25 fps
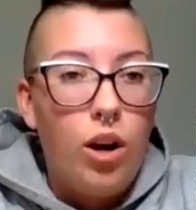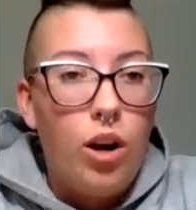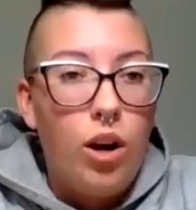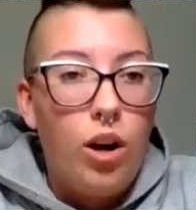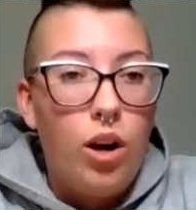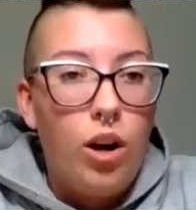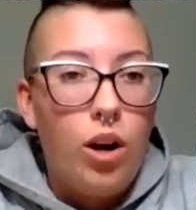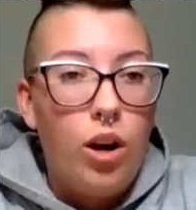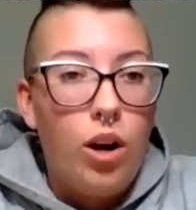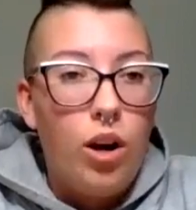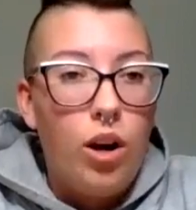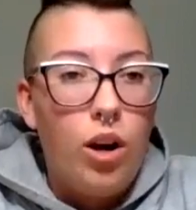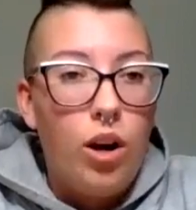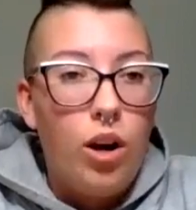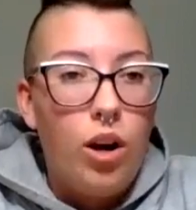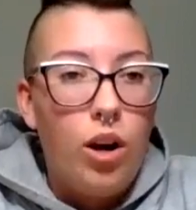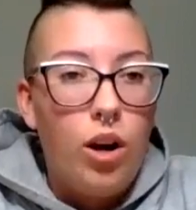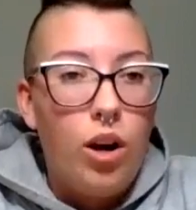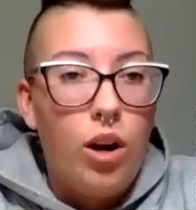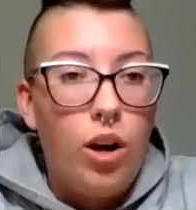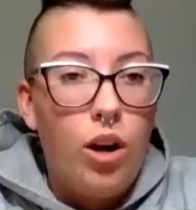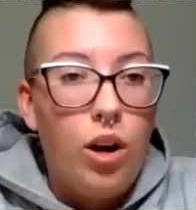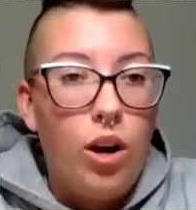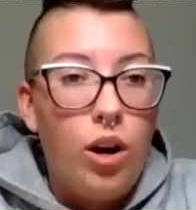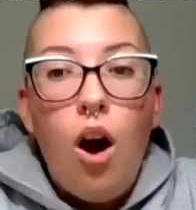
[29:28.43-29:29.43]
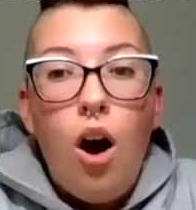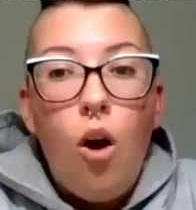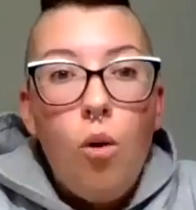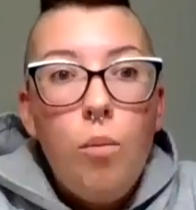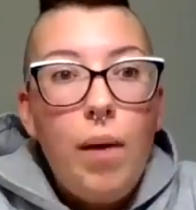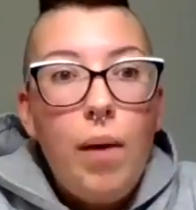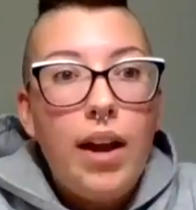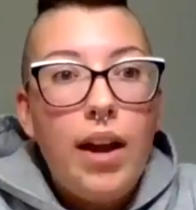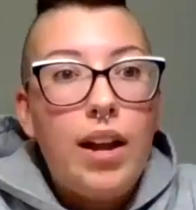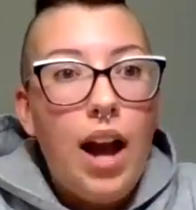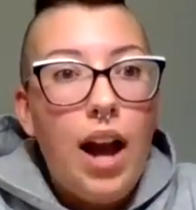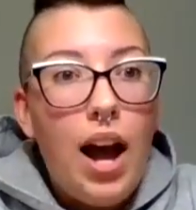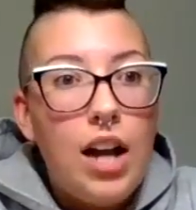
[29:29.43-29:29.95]
So people
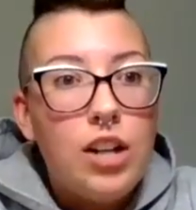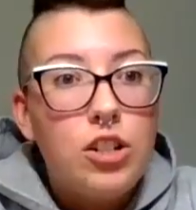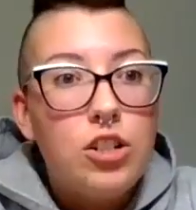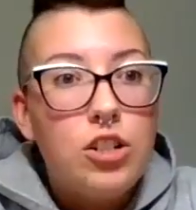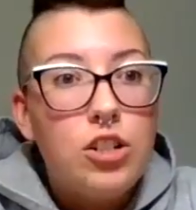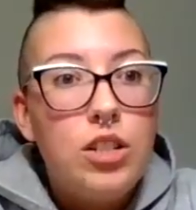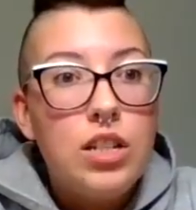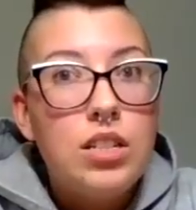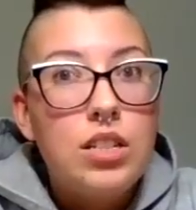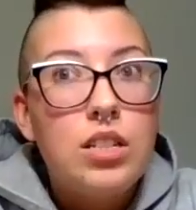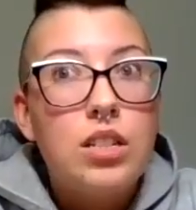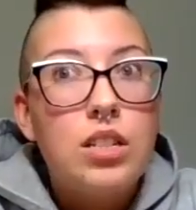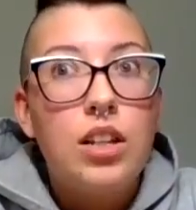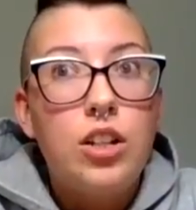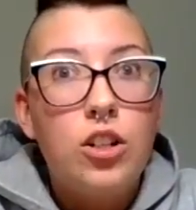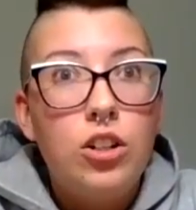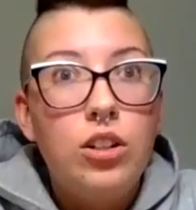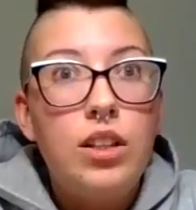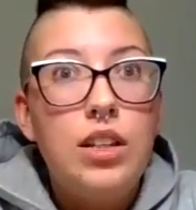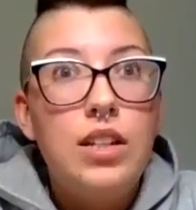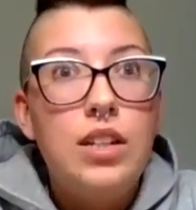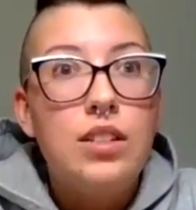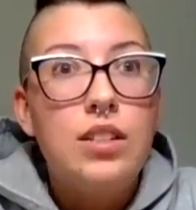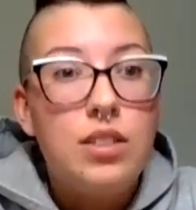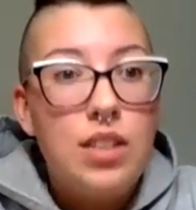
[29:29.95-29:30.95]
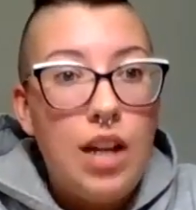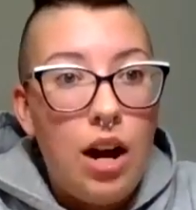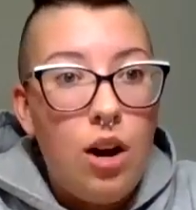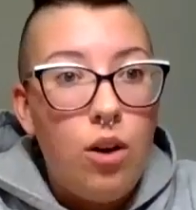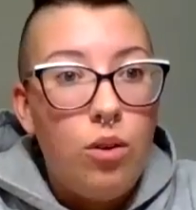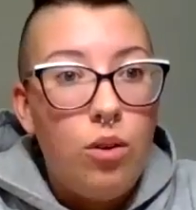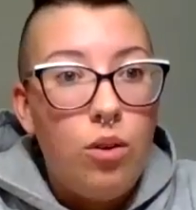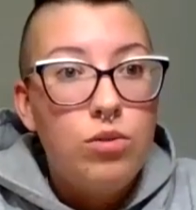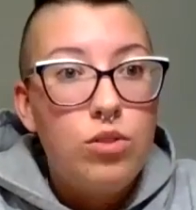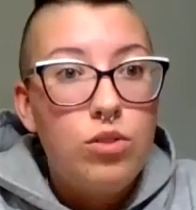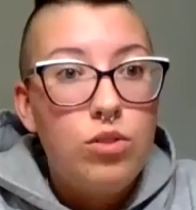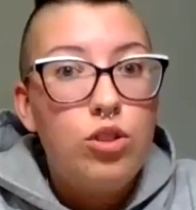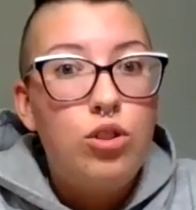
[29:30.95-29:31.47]
want, so last month that said
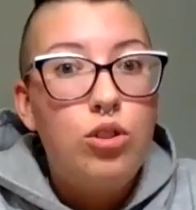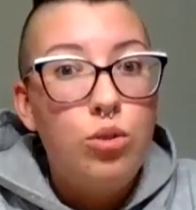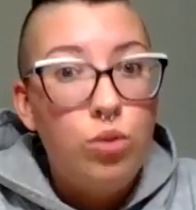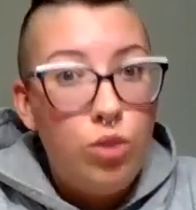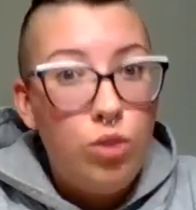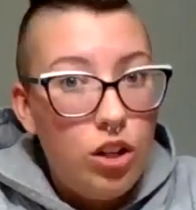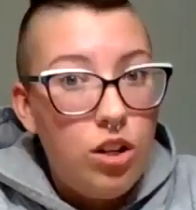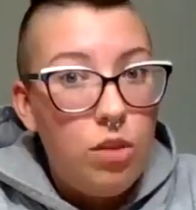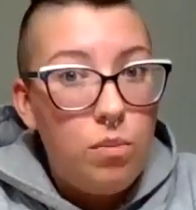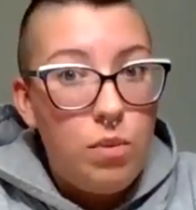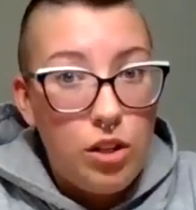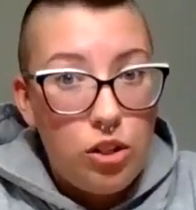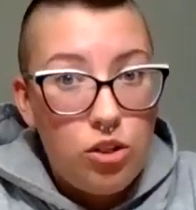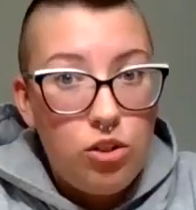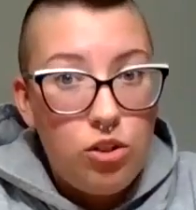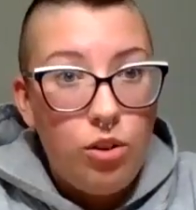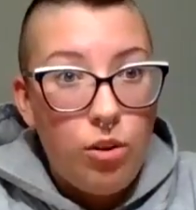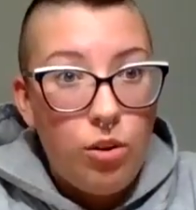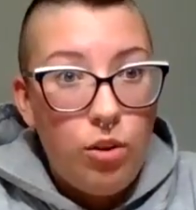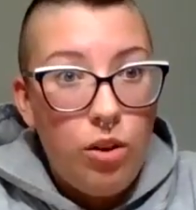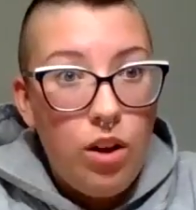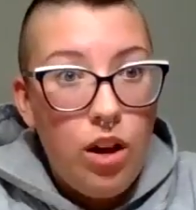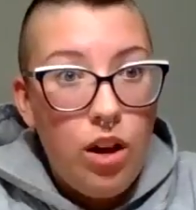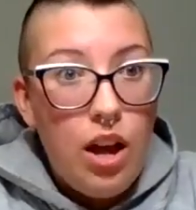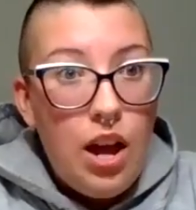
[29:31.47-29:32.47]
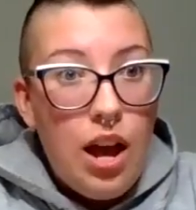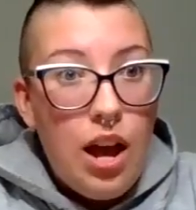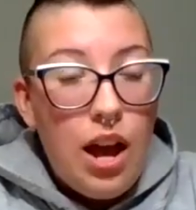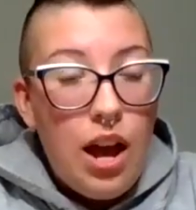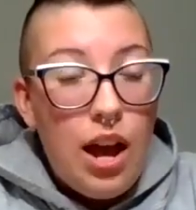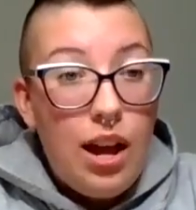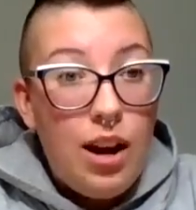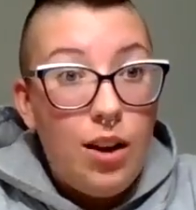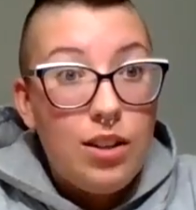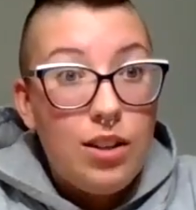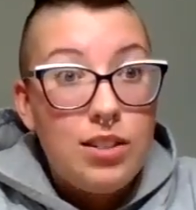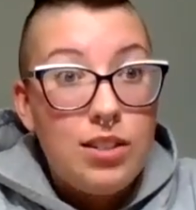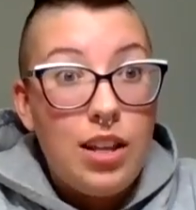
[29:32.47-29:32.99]
to me, oh my gosh,
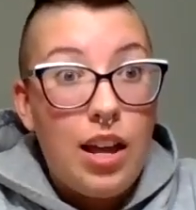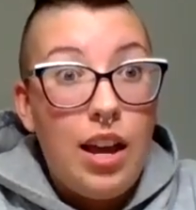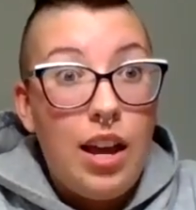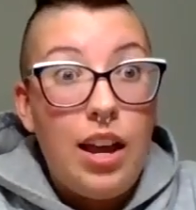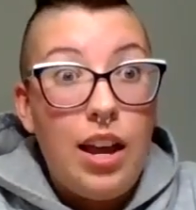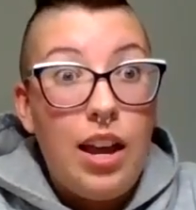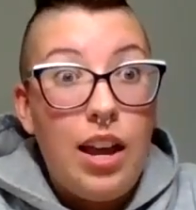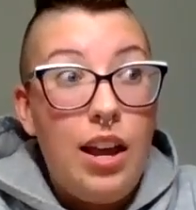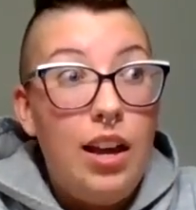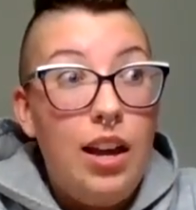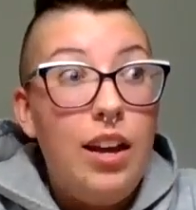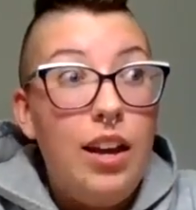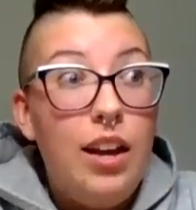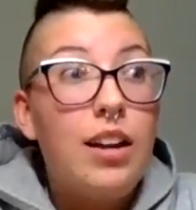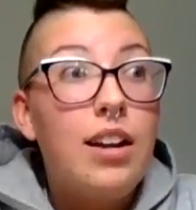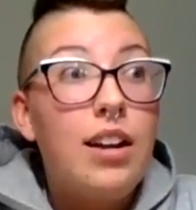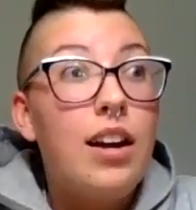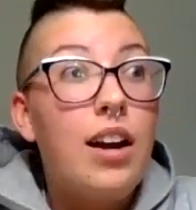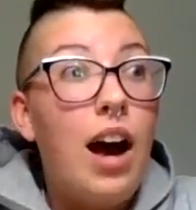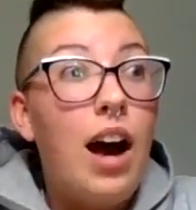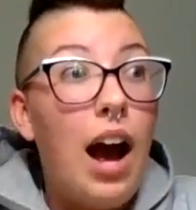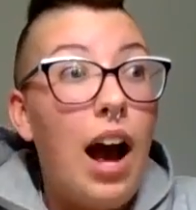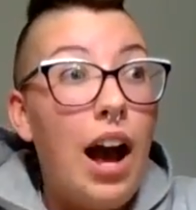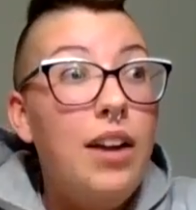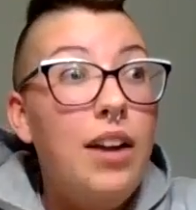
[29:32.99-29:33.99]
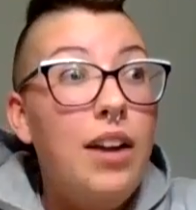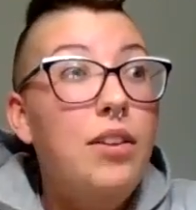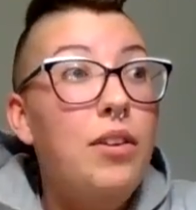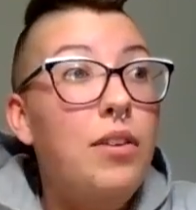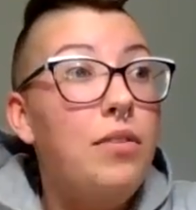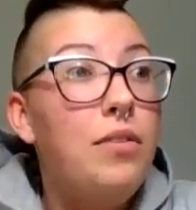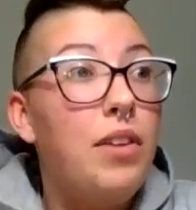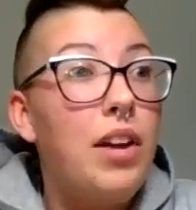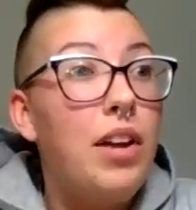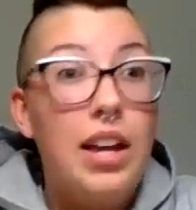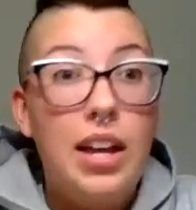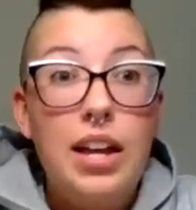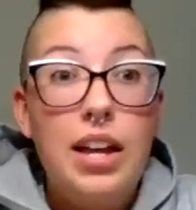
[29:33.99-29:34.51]
this literally sounds too good to be
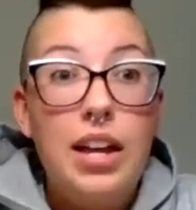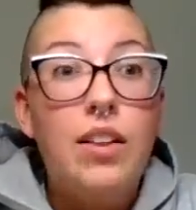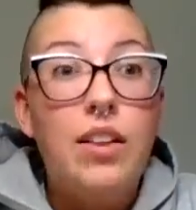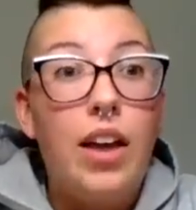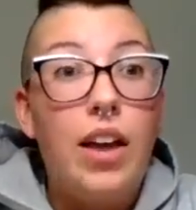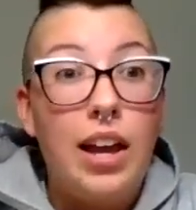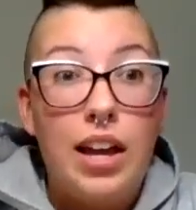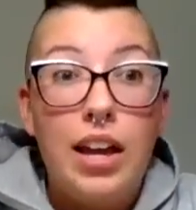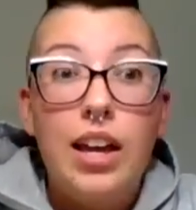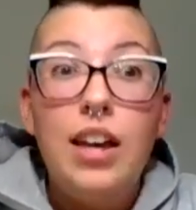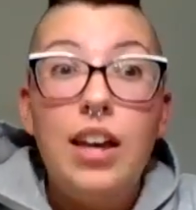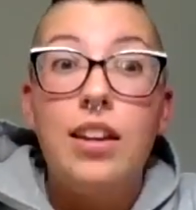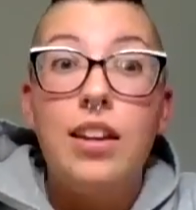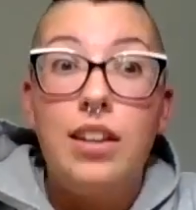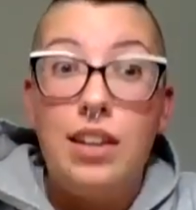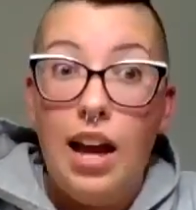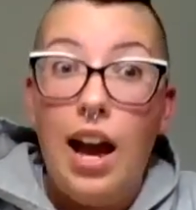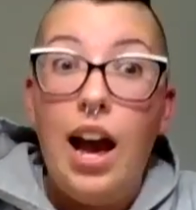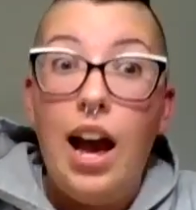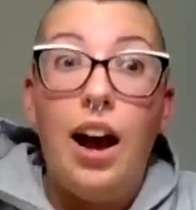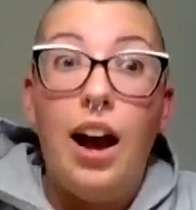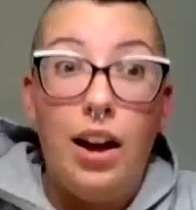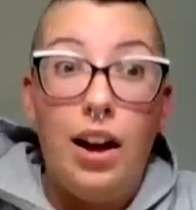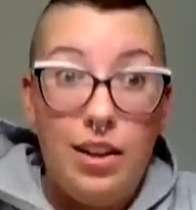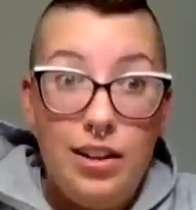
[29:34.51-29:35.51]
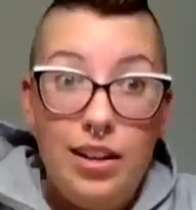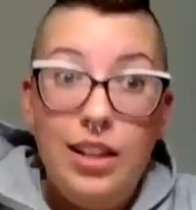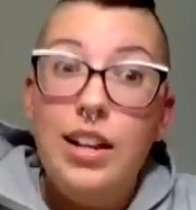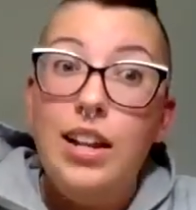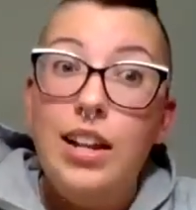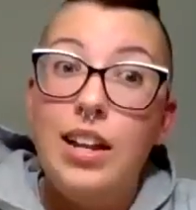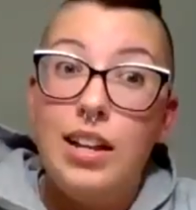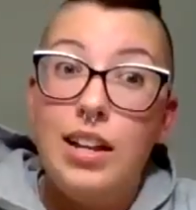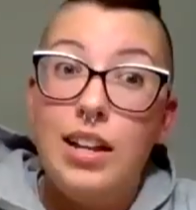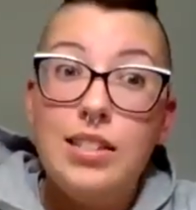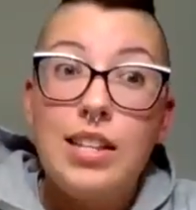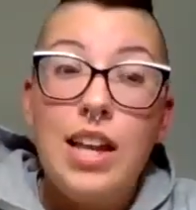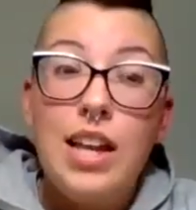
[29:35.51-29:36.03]
true. And I was like,
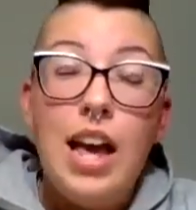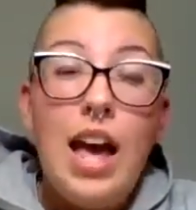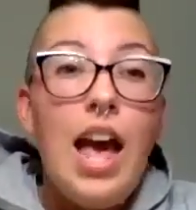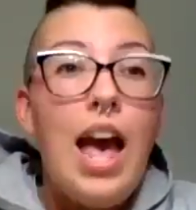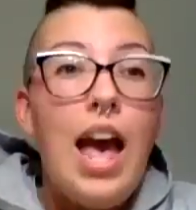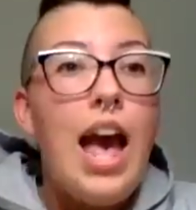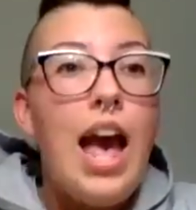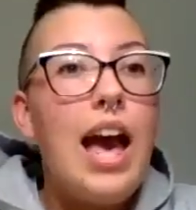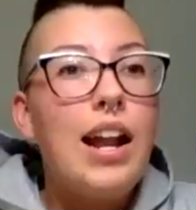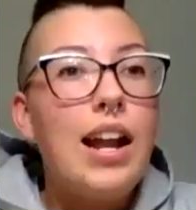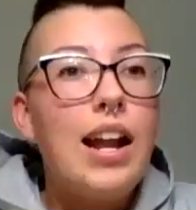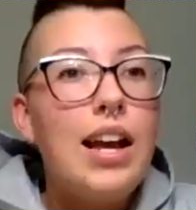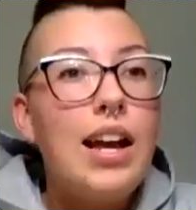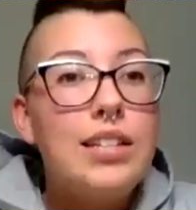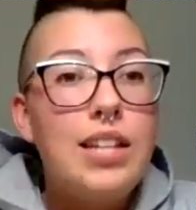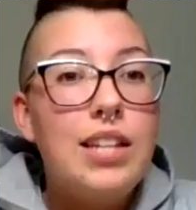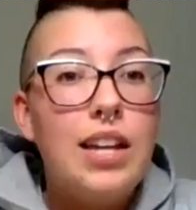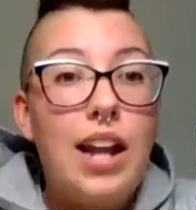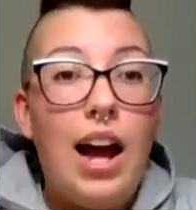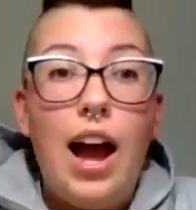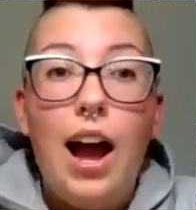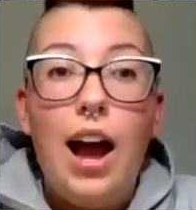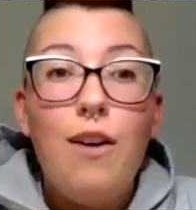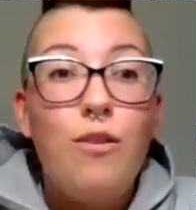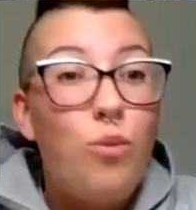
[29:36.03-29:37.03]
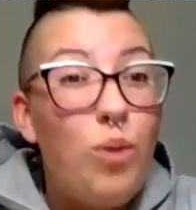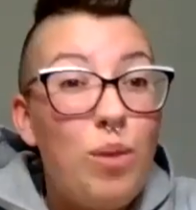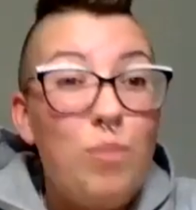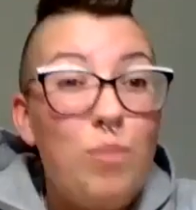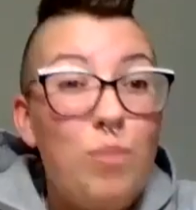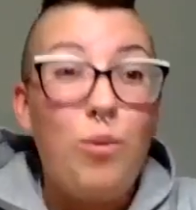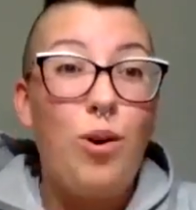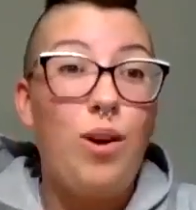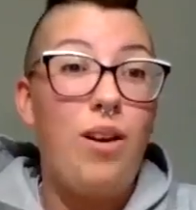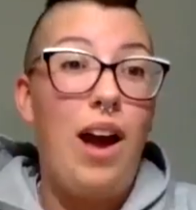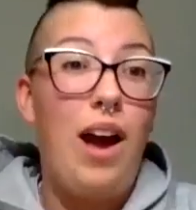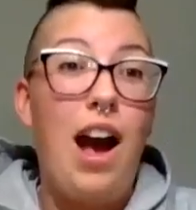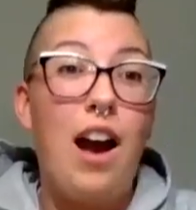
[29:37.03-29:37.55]
yeah,
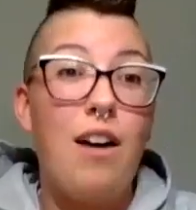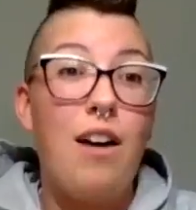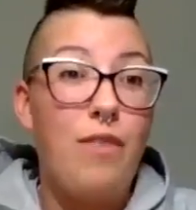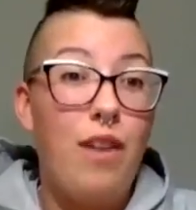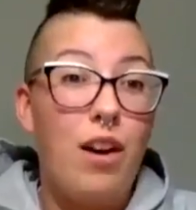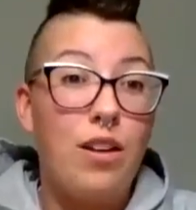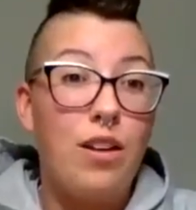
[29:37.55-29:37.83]
it is.